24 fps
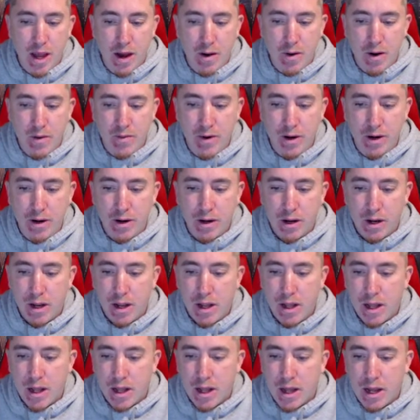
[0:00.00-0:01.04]
However,
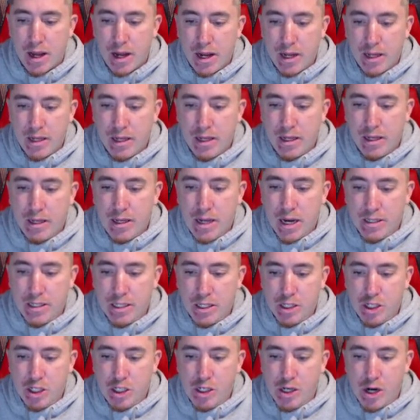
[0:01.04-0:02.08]
it
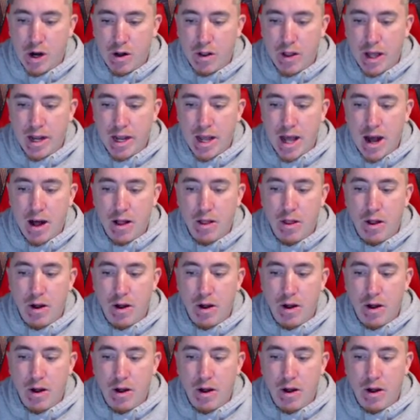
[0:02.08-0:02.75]
doesn't show like how